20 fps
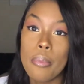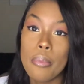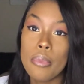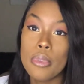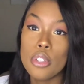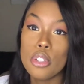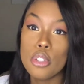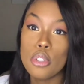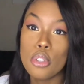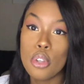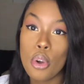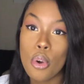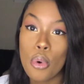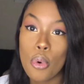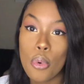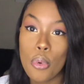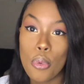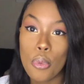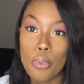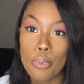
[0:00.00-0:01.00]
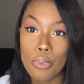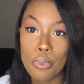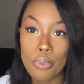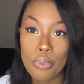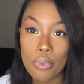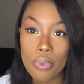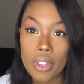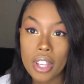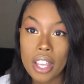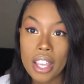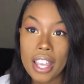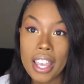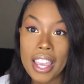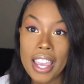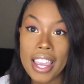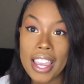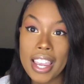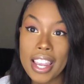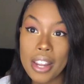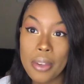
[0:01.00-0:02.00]
So
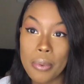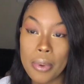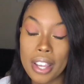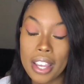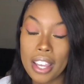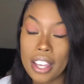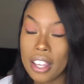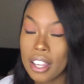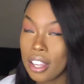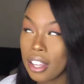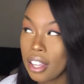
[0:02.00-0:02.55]
anyway,